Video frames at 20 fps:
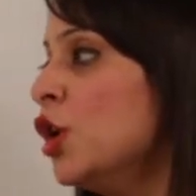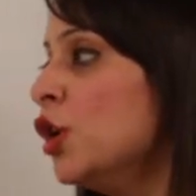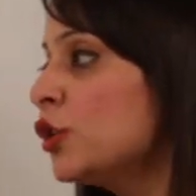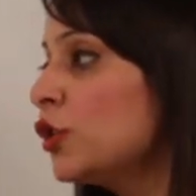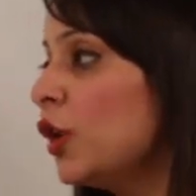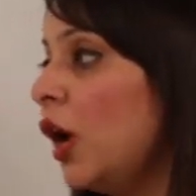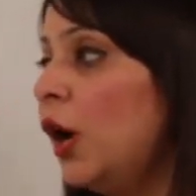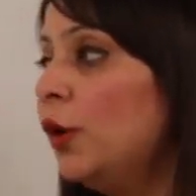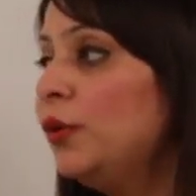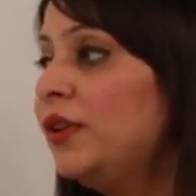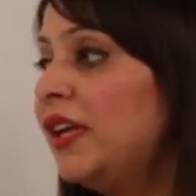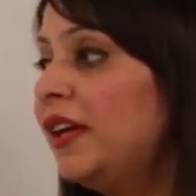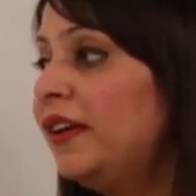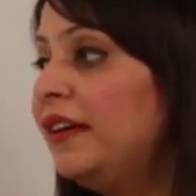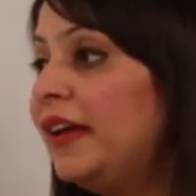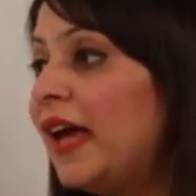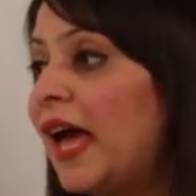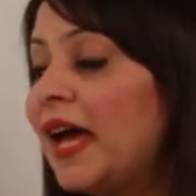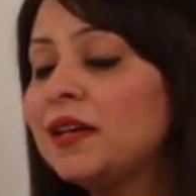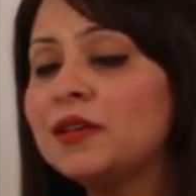So how they
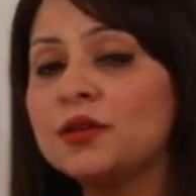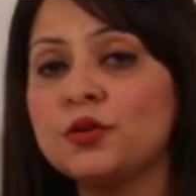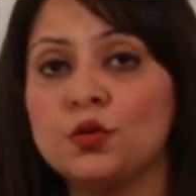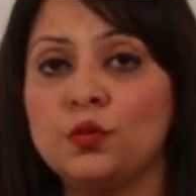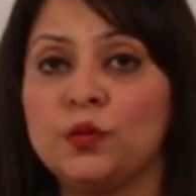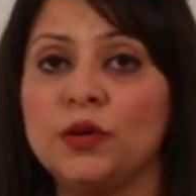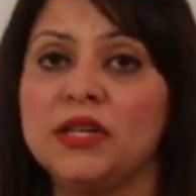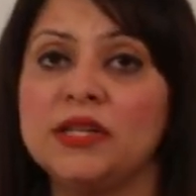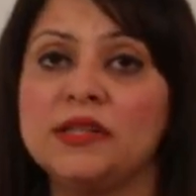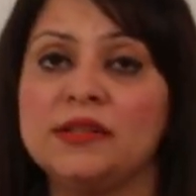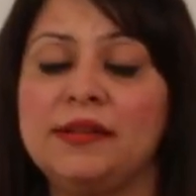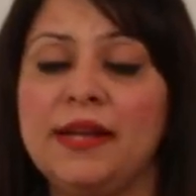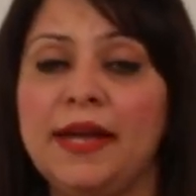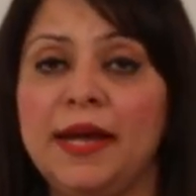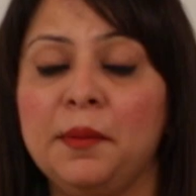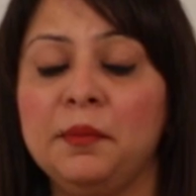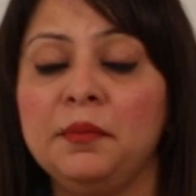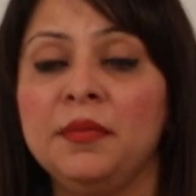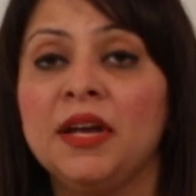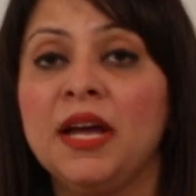react towards
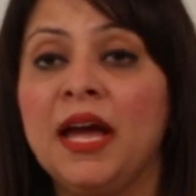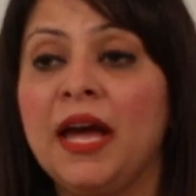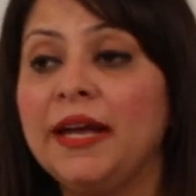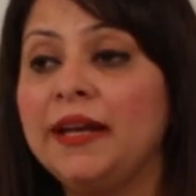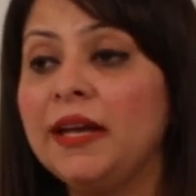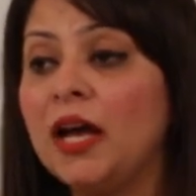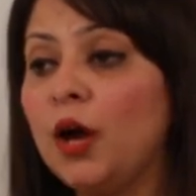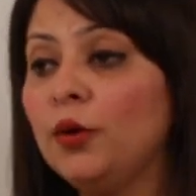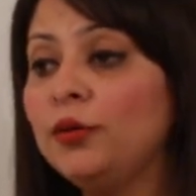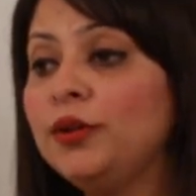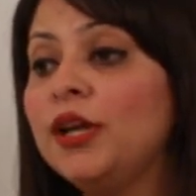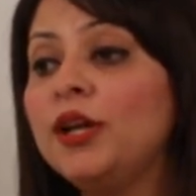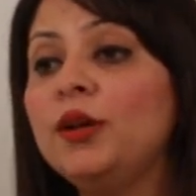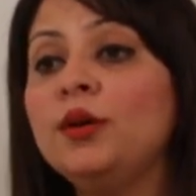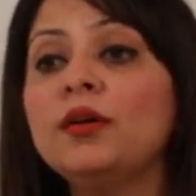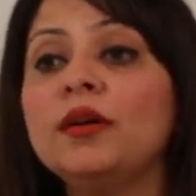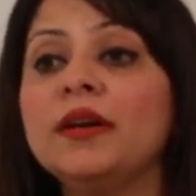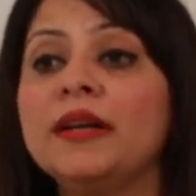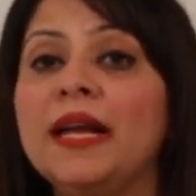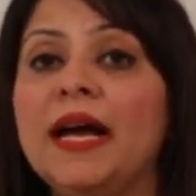them and how they
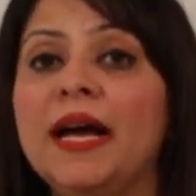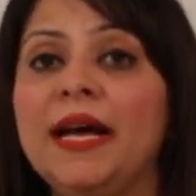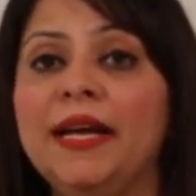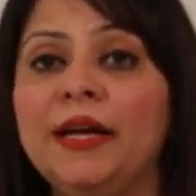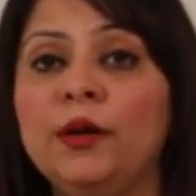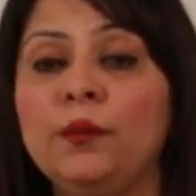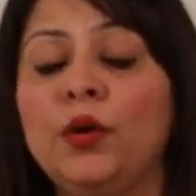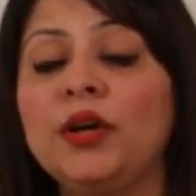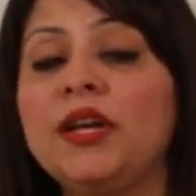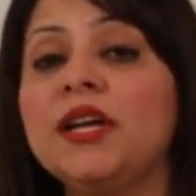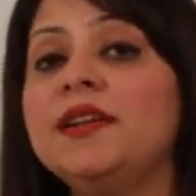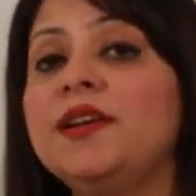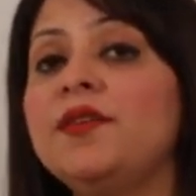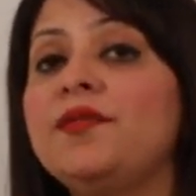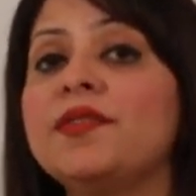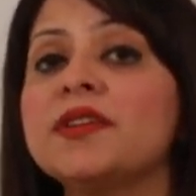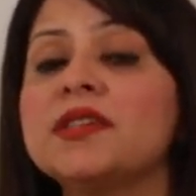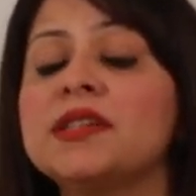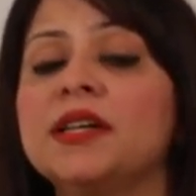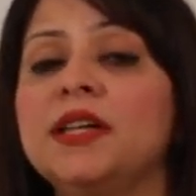look like, what are their
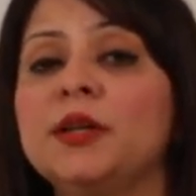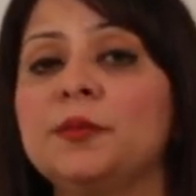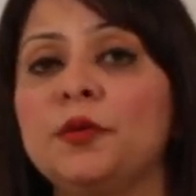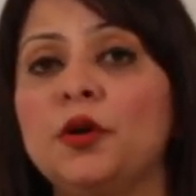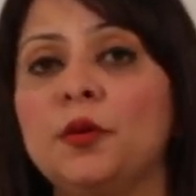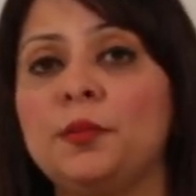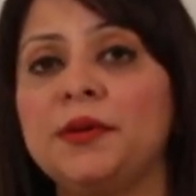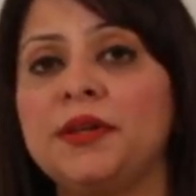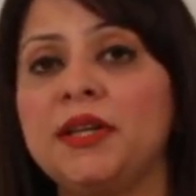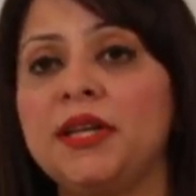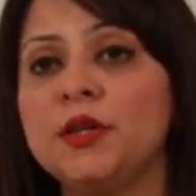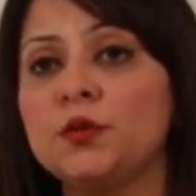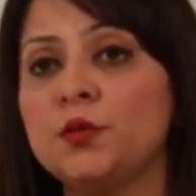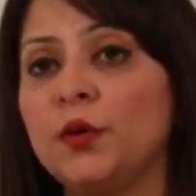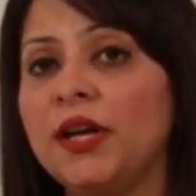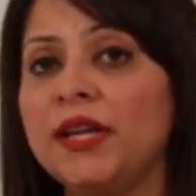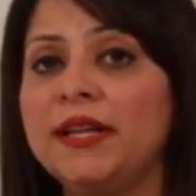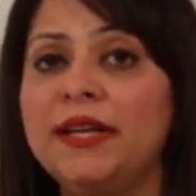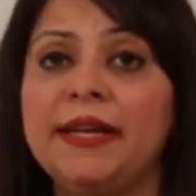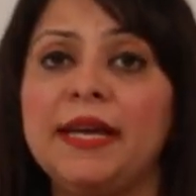physical properties,
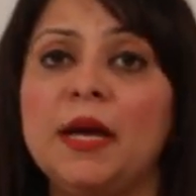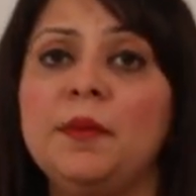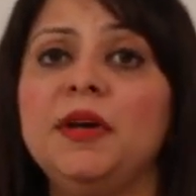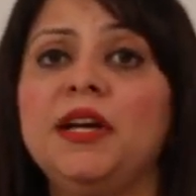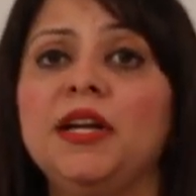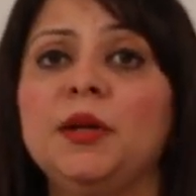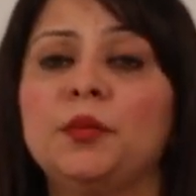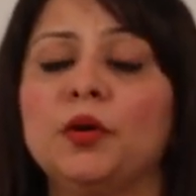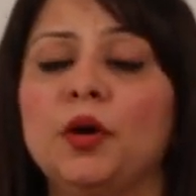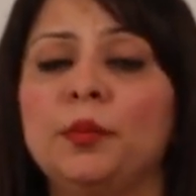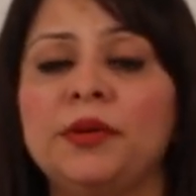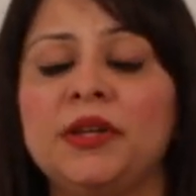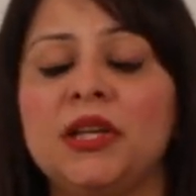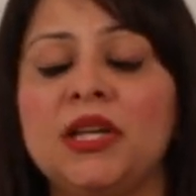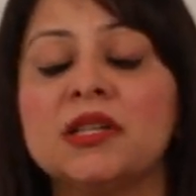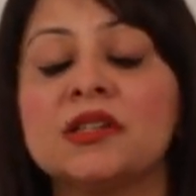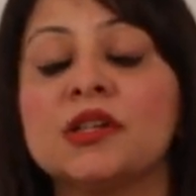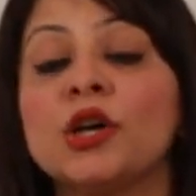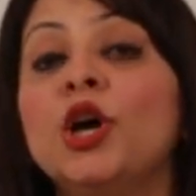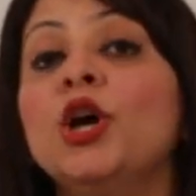what are their chemical
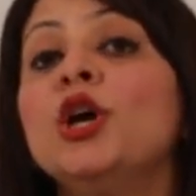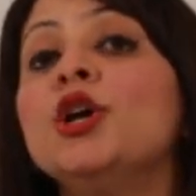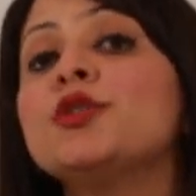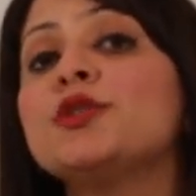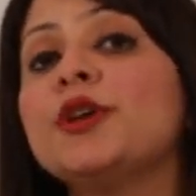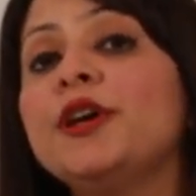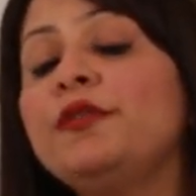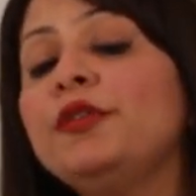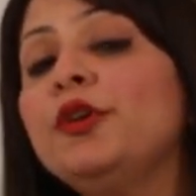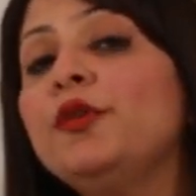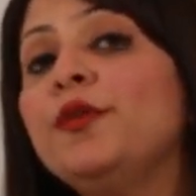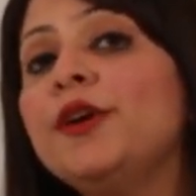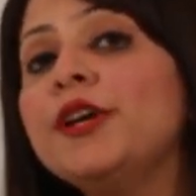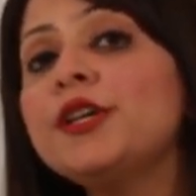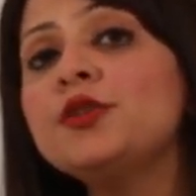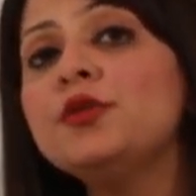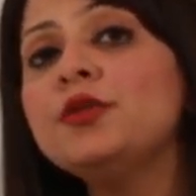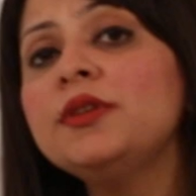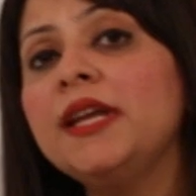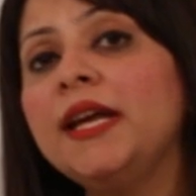properties. So if you wish
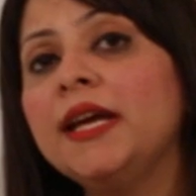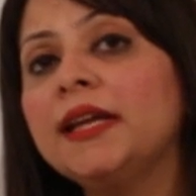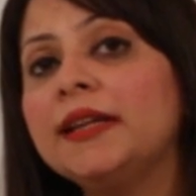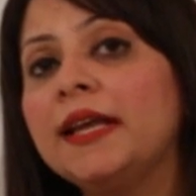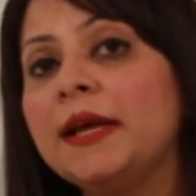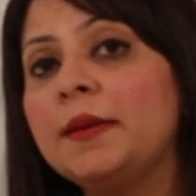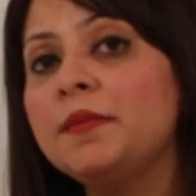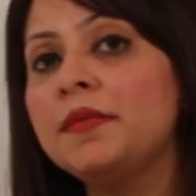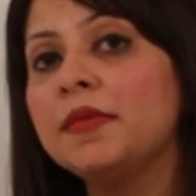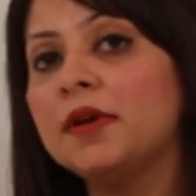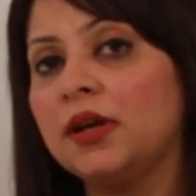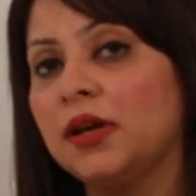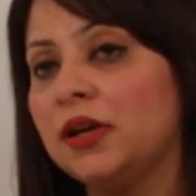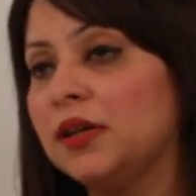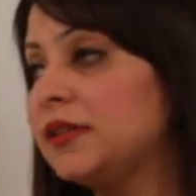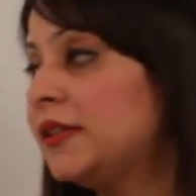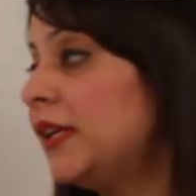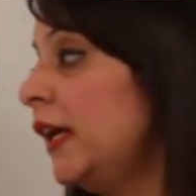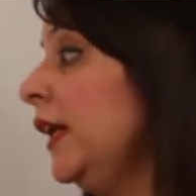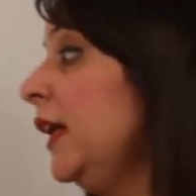to take them, uh,
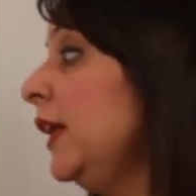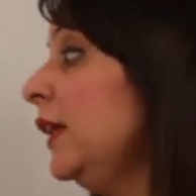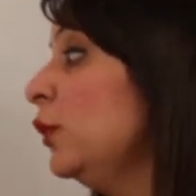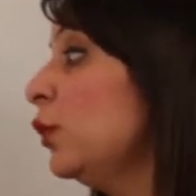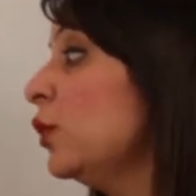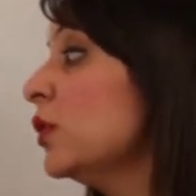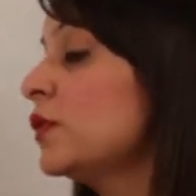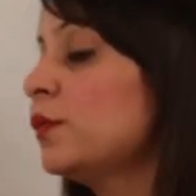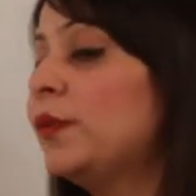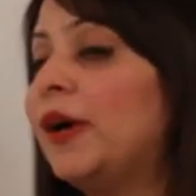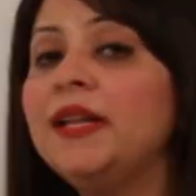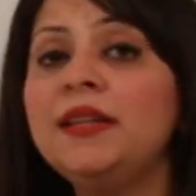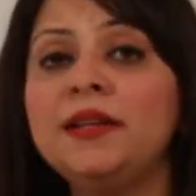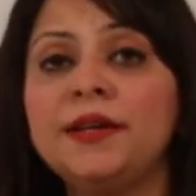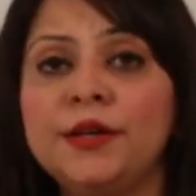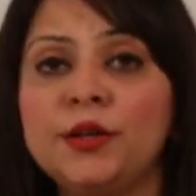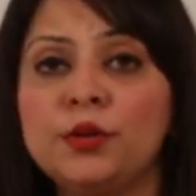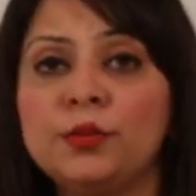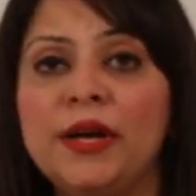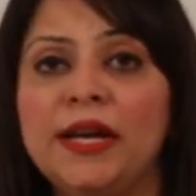study those one hundred
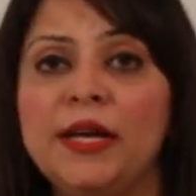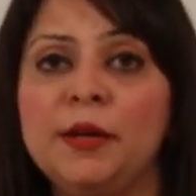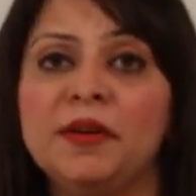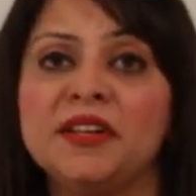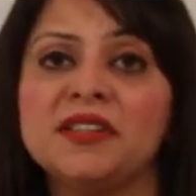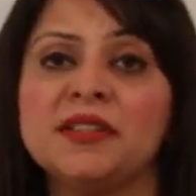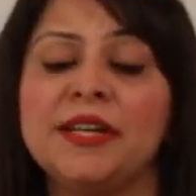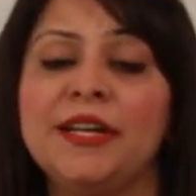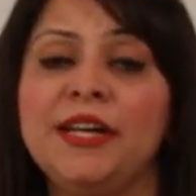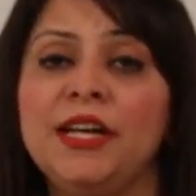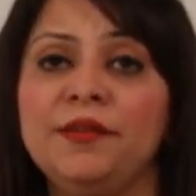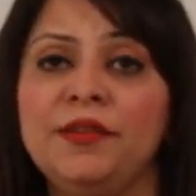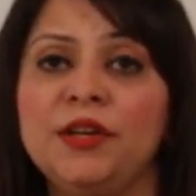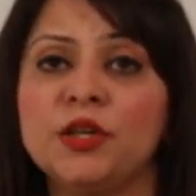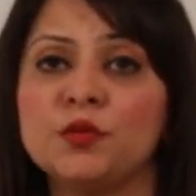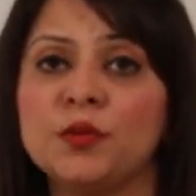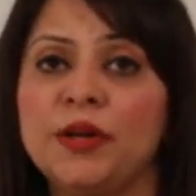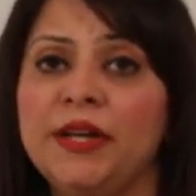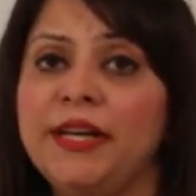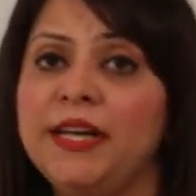thirty-two elements
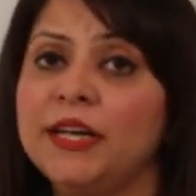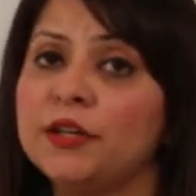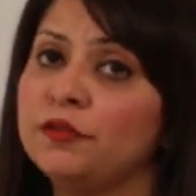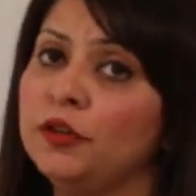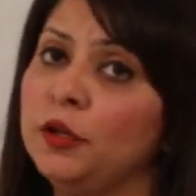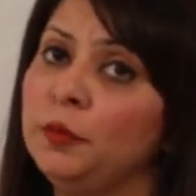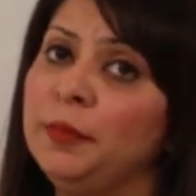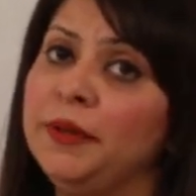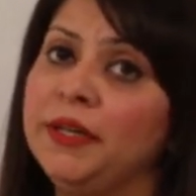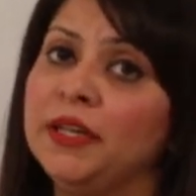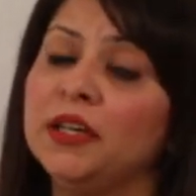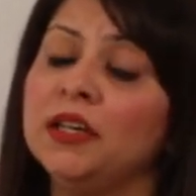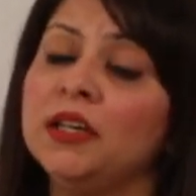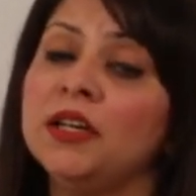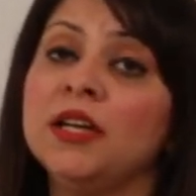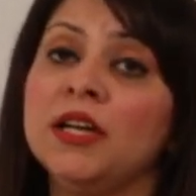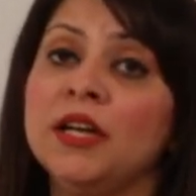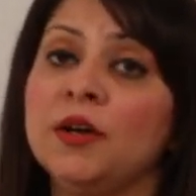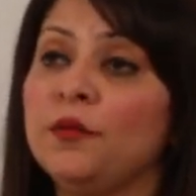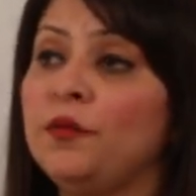individually, it will be a
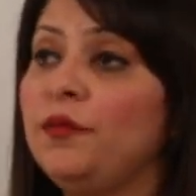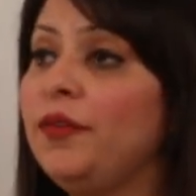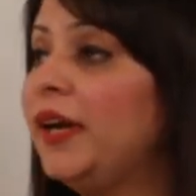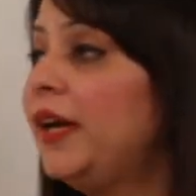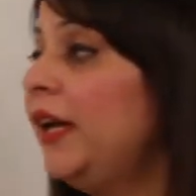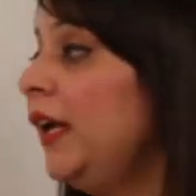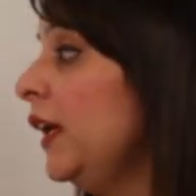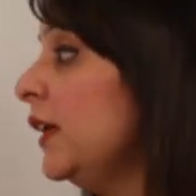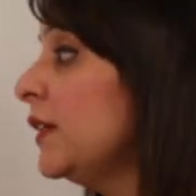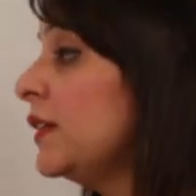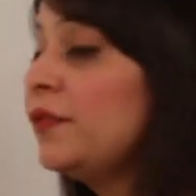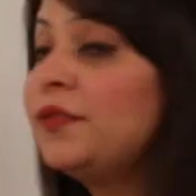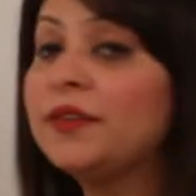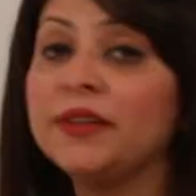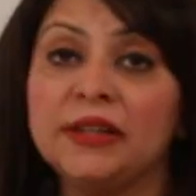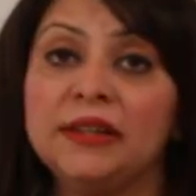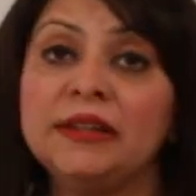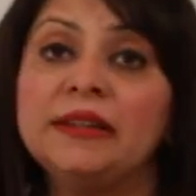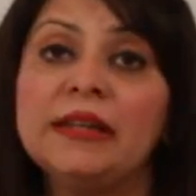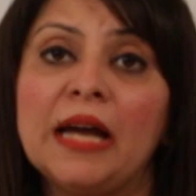very
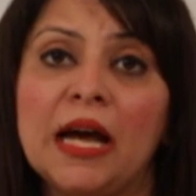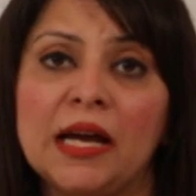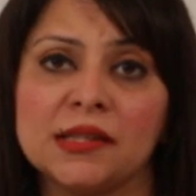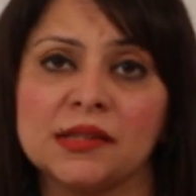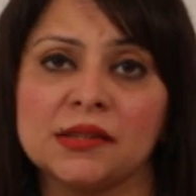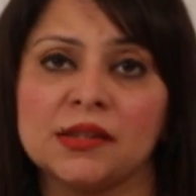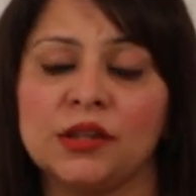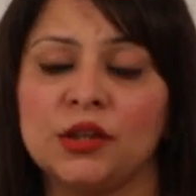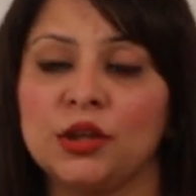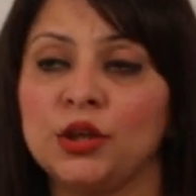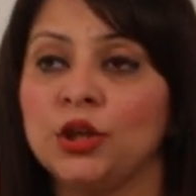difficult task.